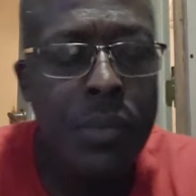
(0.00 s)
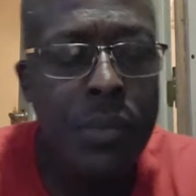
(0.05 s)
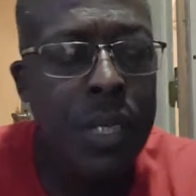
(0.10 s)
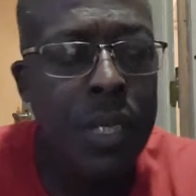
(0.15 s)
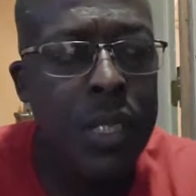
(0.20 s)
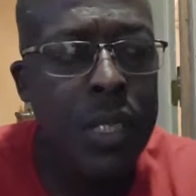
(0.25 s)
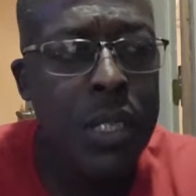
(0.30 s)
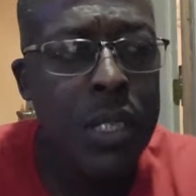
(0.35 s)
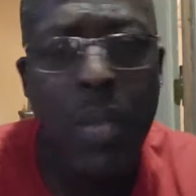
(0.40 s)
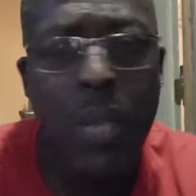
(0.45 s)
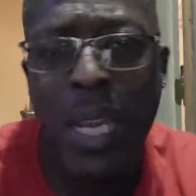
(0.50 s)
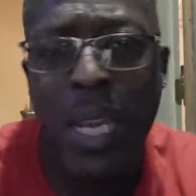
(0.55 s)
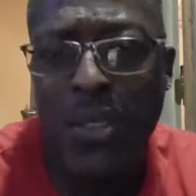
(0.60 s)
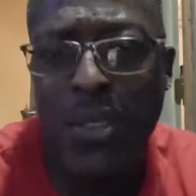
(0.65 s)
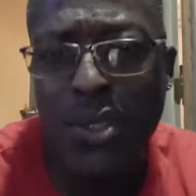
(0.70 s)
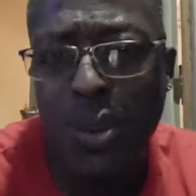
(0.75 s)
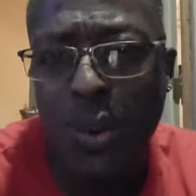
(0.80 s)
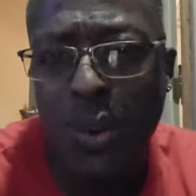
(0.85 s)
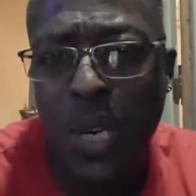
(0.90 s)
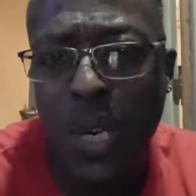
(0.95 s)
So like
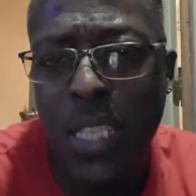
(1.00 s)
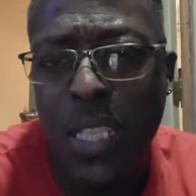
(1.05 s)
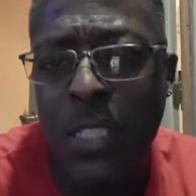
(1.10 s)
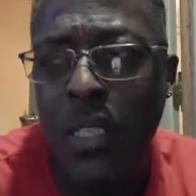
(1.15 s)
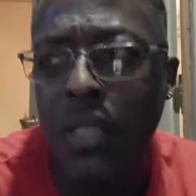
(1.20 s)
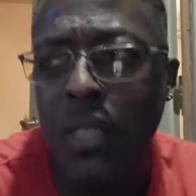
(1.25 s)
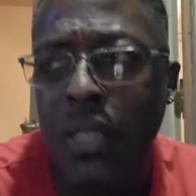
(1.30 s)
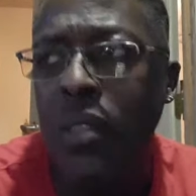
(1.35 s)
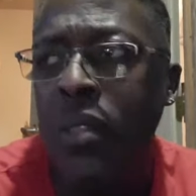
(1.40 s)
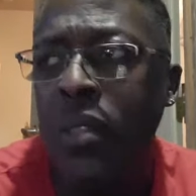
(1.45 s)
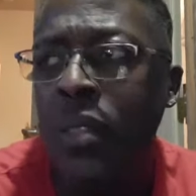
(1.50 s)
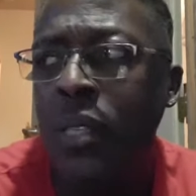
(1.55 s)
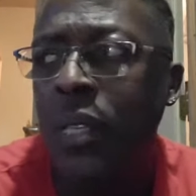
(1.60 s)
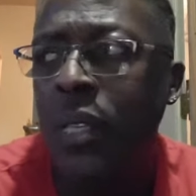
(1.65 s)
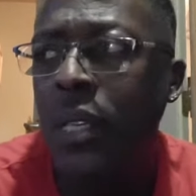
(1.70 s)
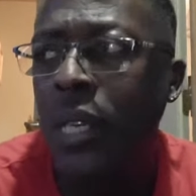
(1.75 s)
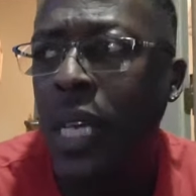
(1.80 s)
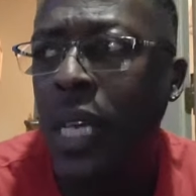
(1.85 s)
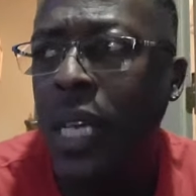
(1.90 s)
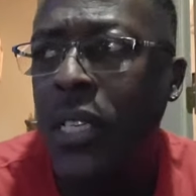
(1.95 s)
20s
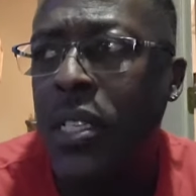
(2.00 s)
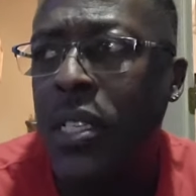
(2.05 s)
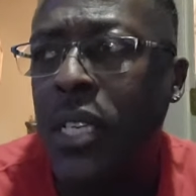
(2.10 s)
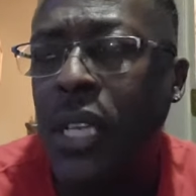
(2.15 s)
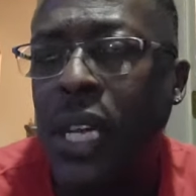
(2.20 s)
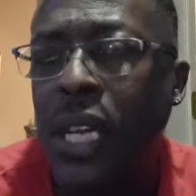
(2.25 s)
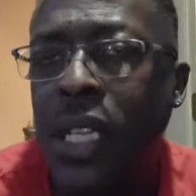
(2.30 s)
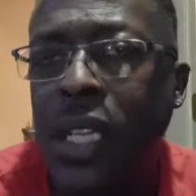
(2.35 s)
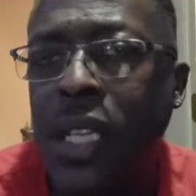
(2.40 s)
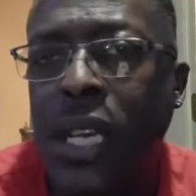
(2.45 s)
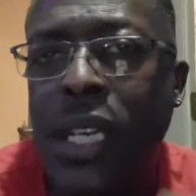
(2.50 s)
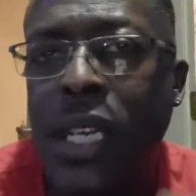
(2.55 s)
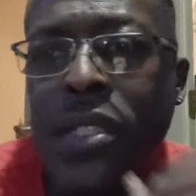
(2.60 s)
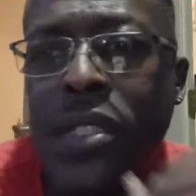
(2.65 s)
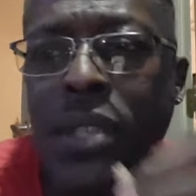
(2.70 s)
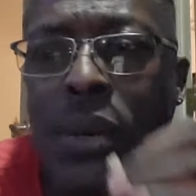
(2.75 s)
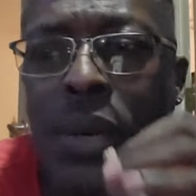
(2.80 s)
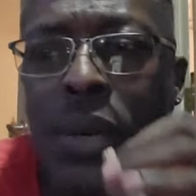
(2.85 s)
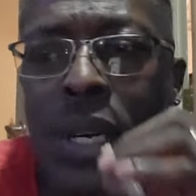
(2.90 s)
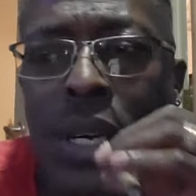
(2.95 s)
and shit like that.
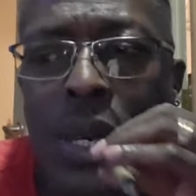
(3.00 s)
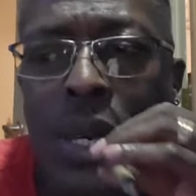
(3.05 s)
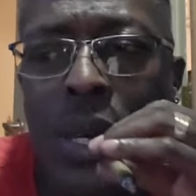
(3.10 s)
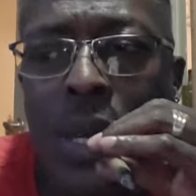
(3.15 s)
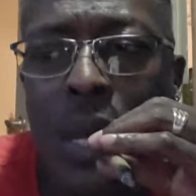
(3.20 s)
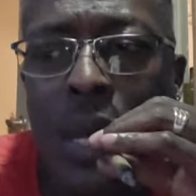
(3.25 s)
So